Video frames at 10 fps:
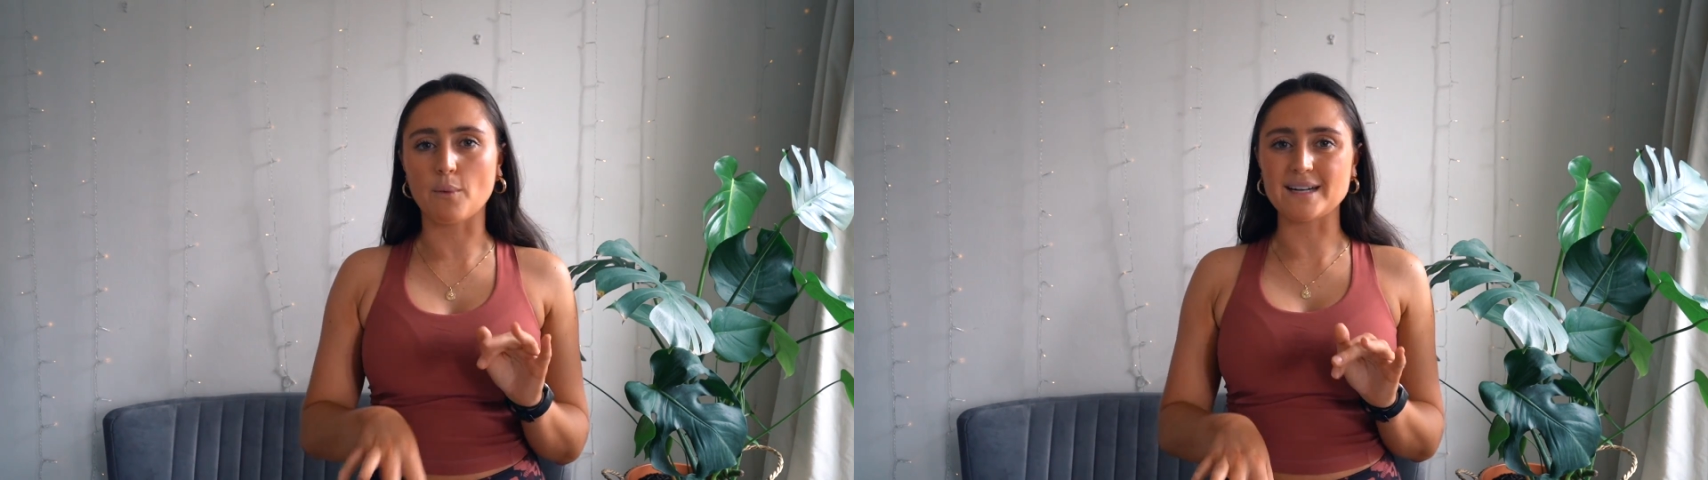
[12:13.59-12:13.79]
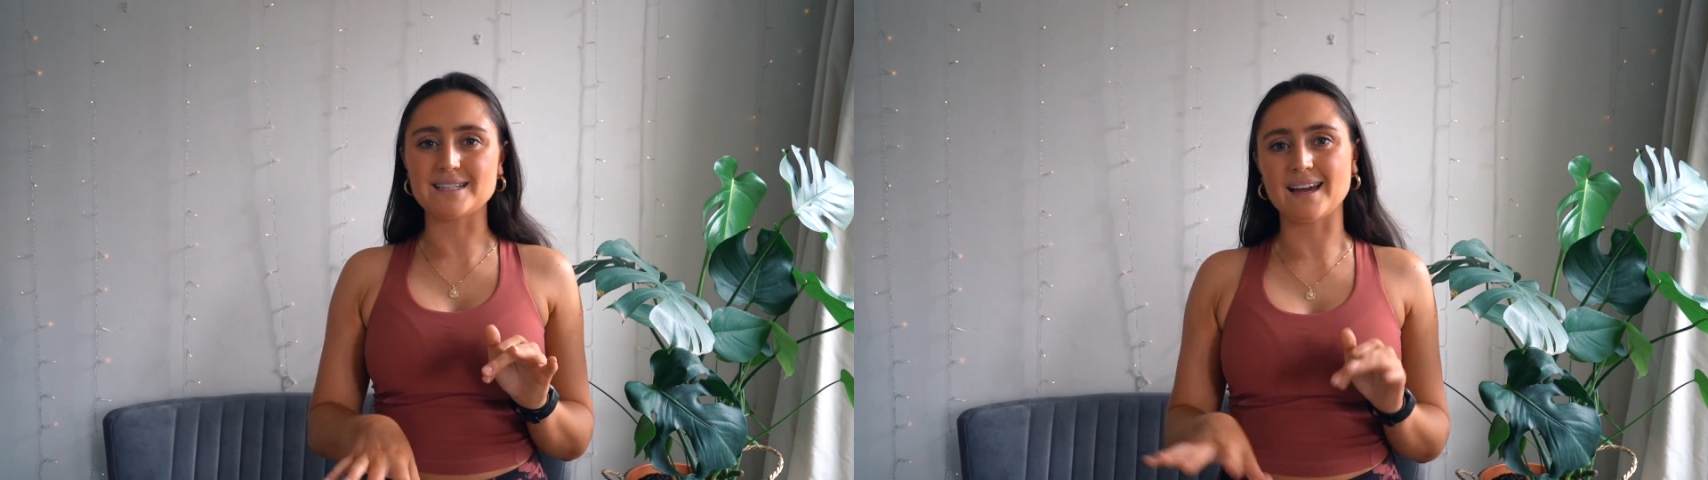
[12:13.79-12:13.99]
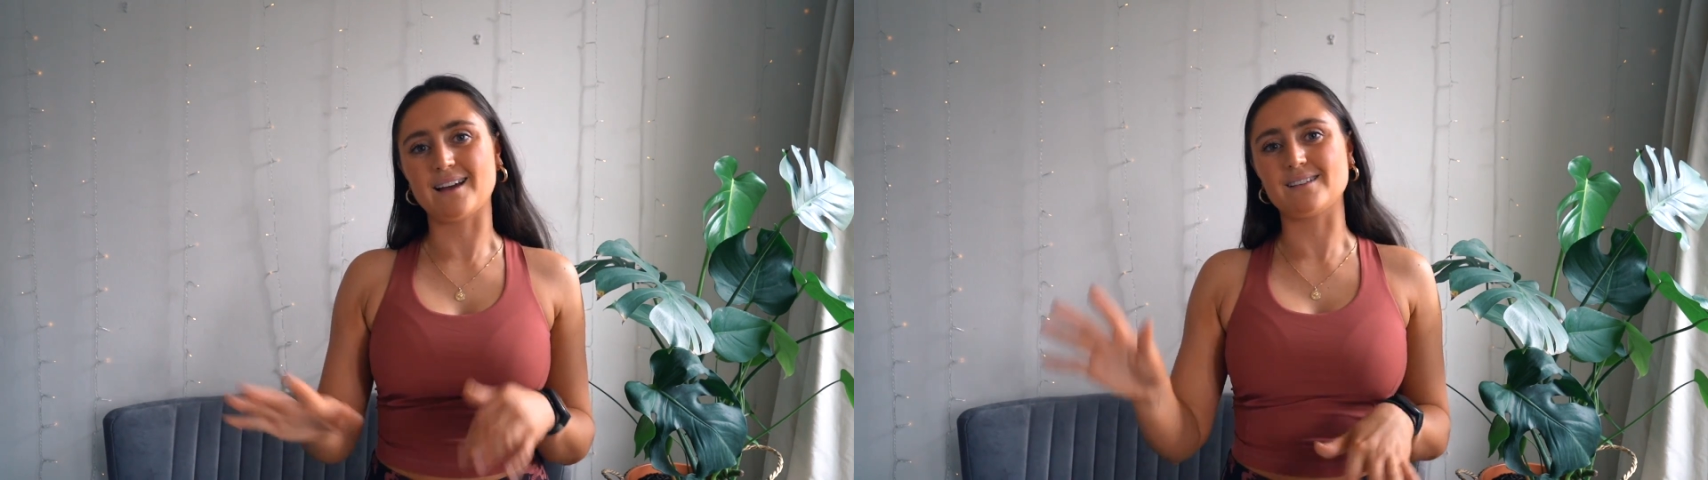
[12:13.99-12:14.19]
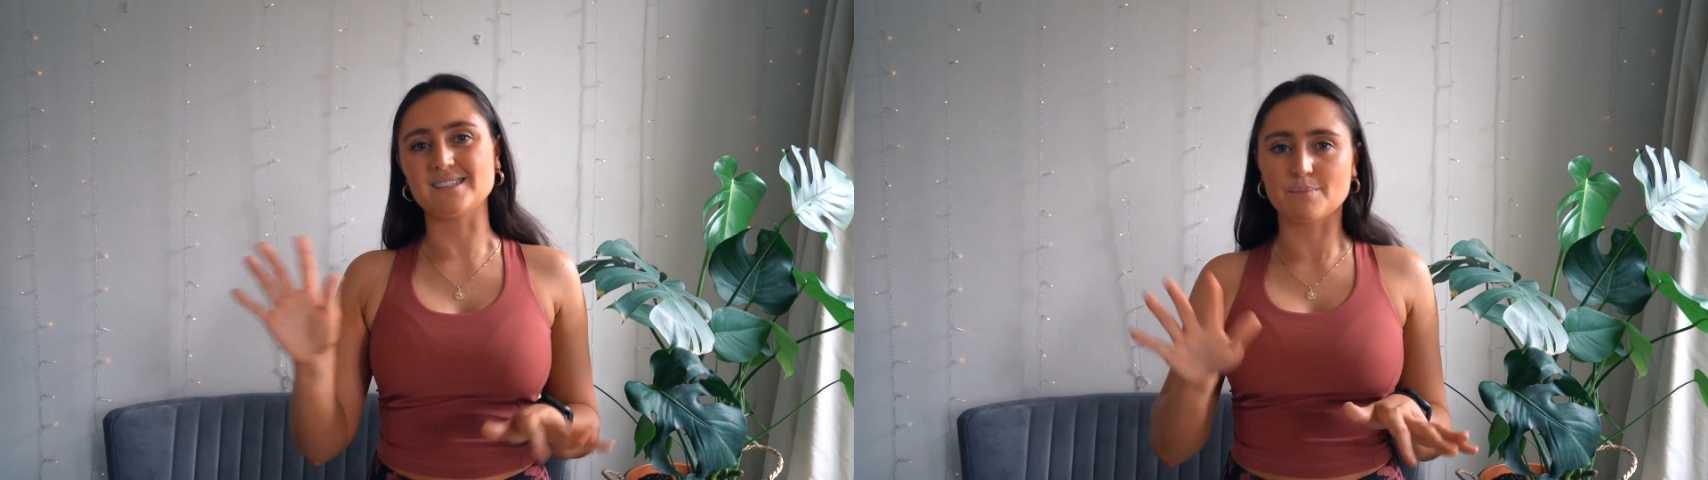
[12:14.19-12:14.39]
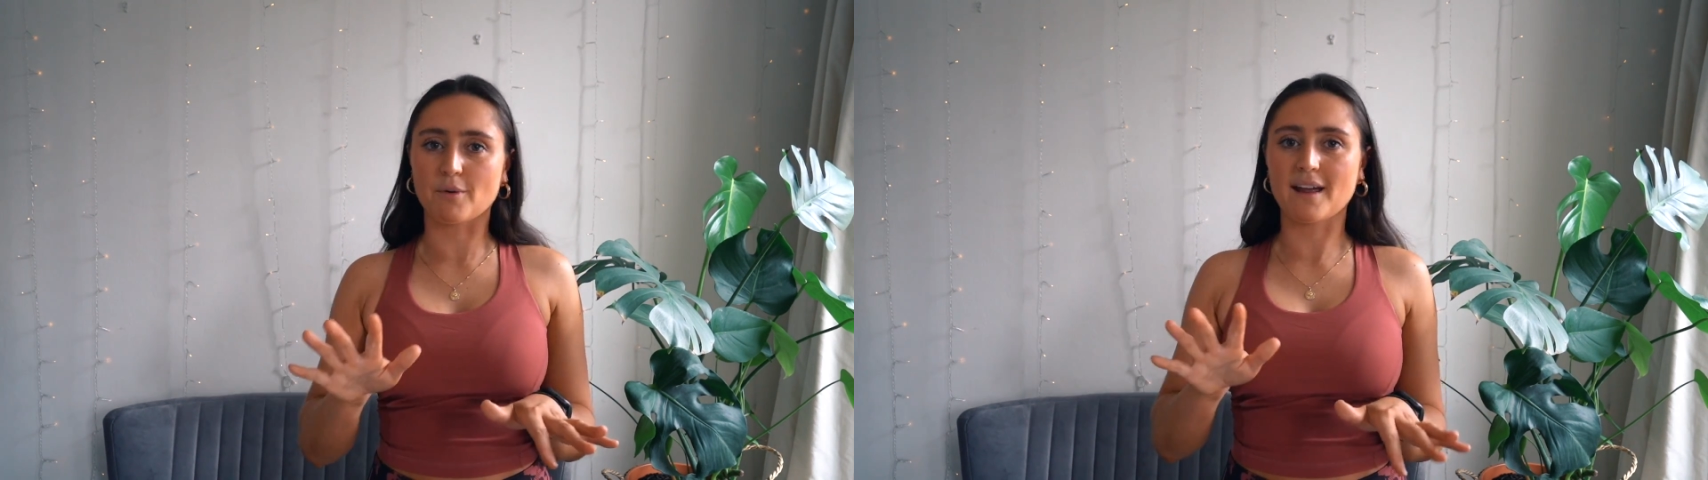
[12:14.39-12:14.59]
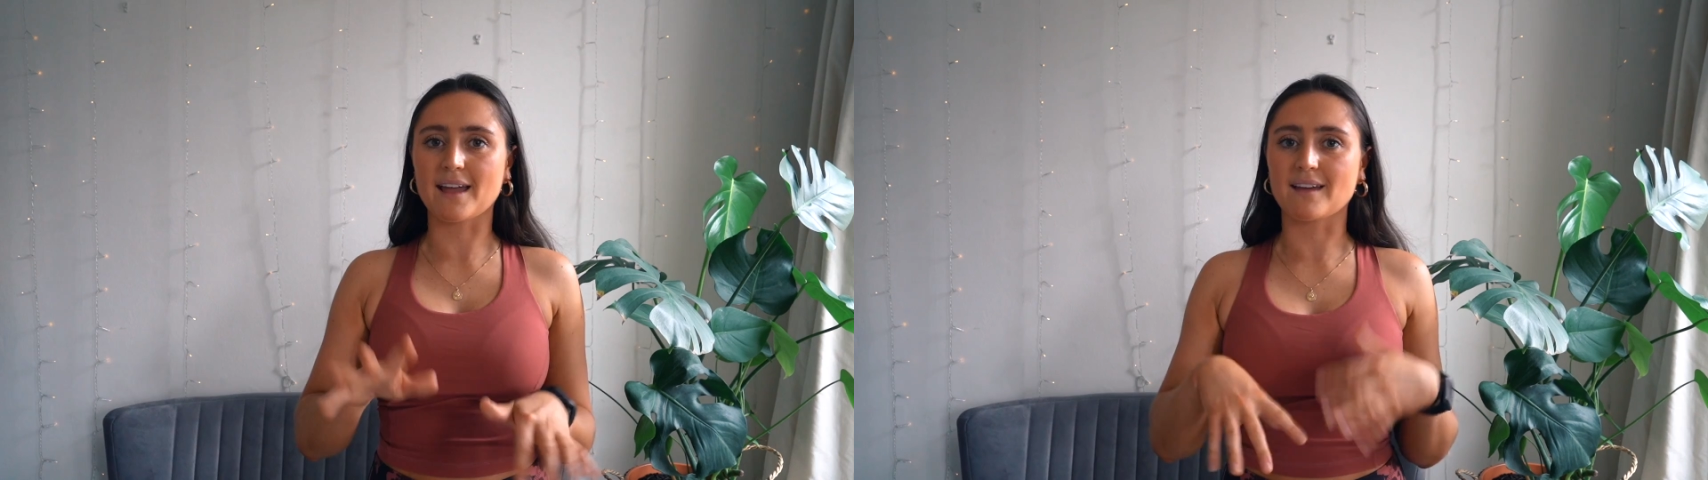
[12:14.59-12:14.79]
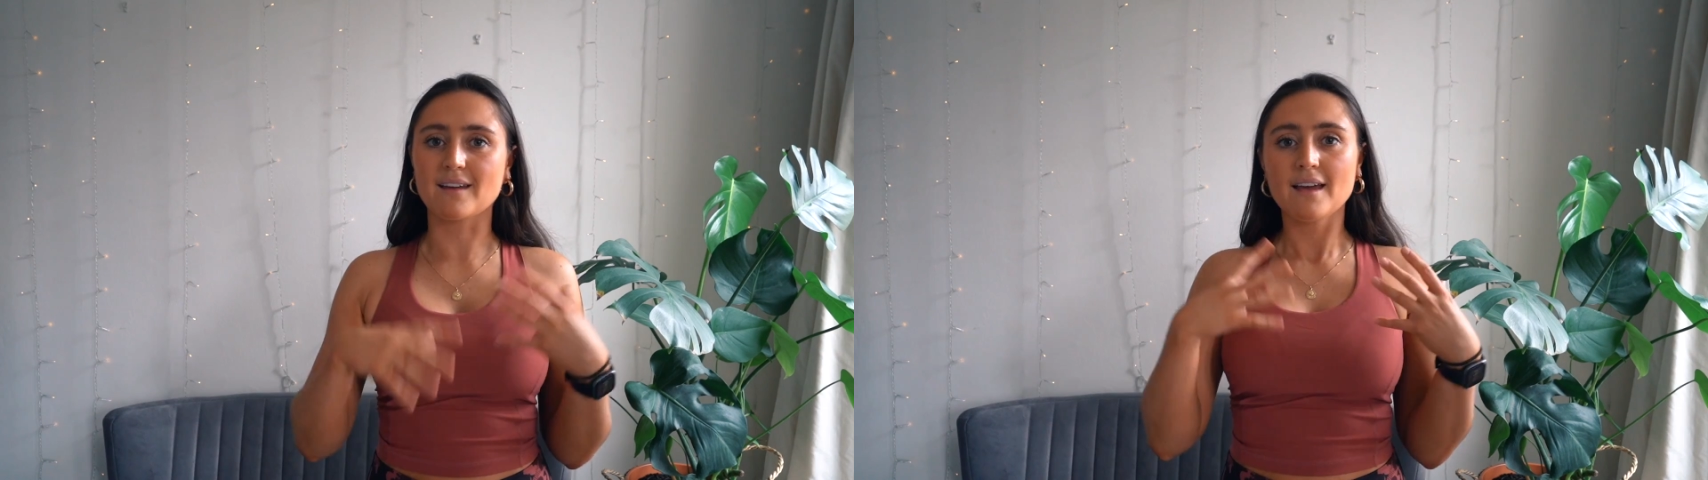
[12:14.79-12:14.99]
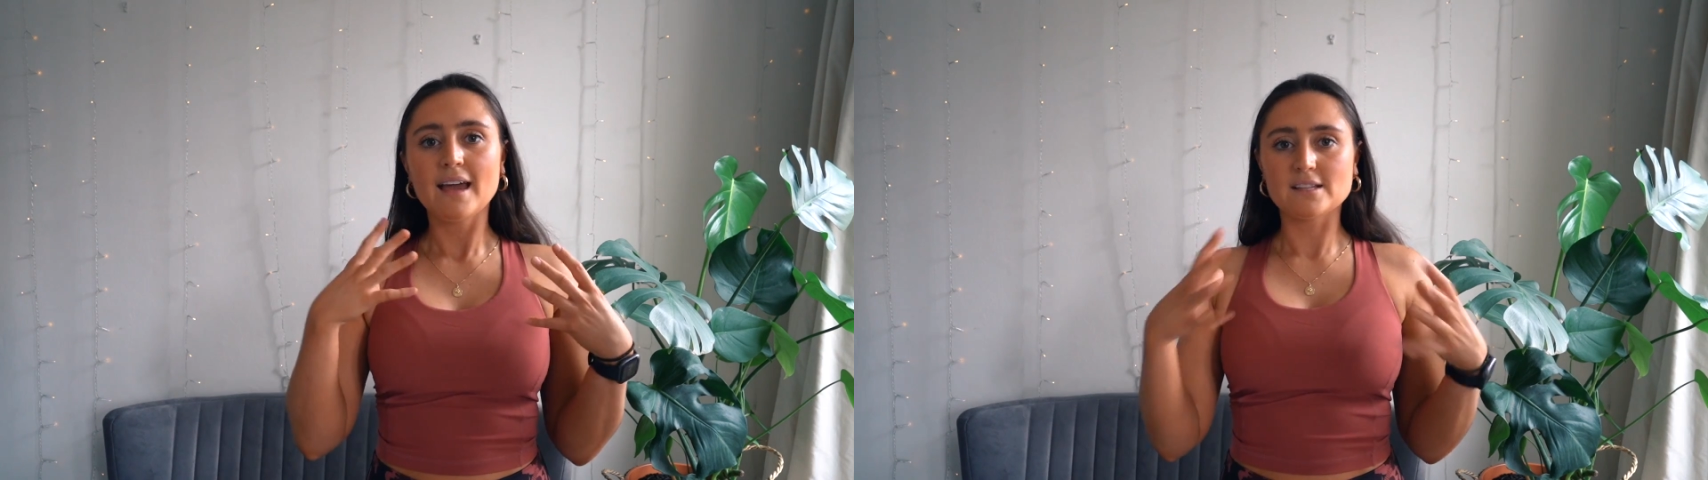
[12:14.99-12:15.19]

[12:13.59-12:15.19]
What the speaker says: winter, spring.